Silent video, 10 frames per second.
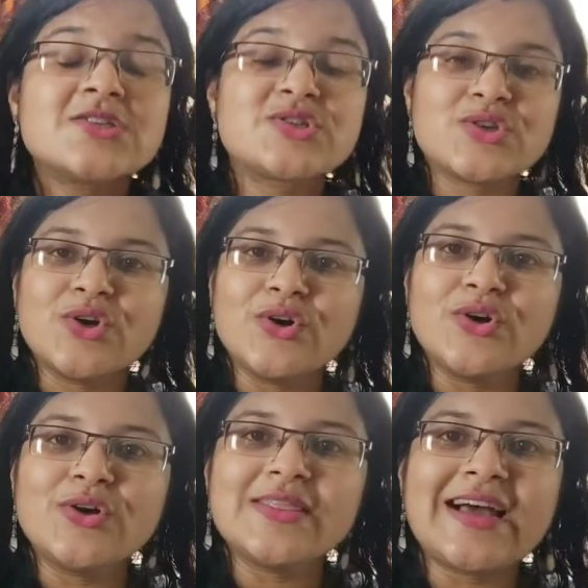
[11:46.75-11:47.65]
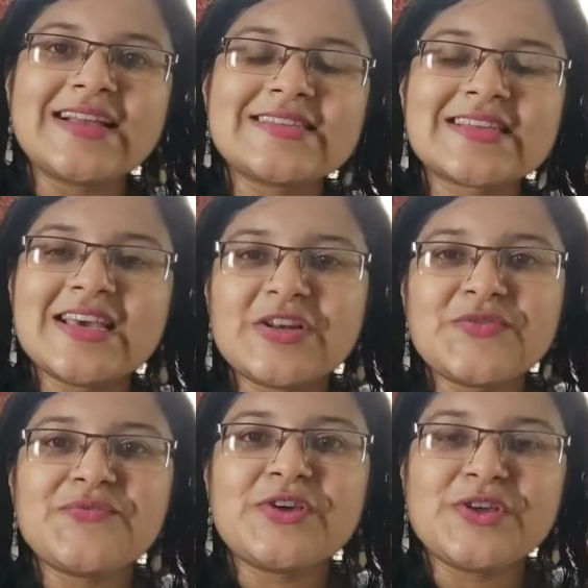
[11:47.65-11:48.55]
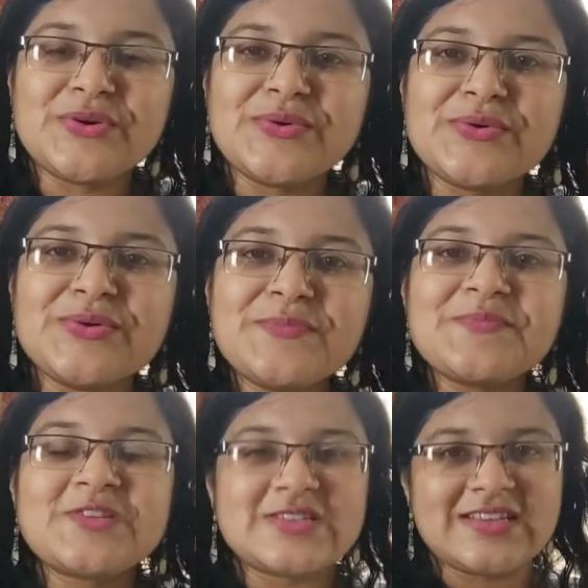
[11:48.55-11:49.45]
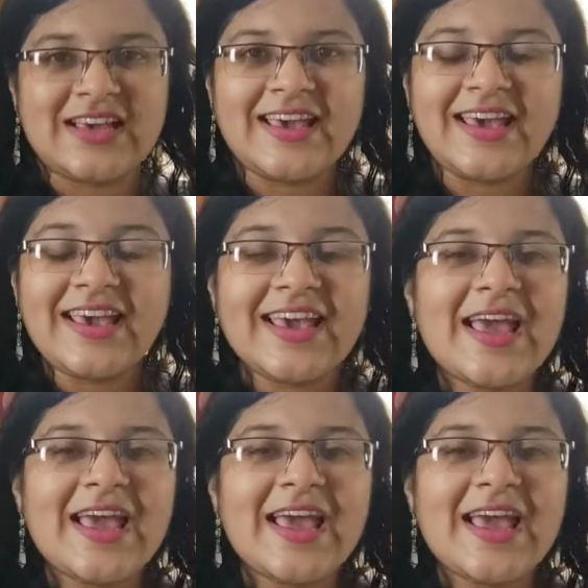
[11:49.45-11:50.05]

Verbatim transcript: So that's it for you today.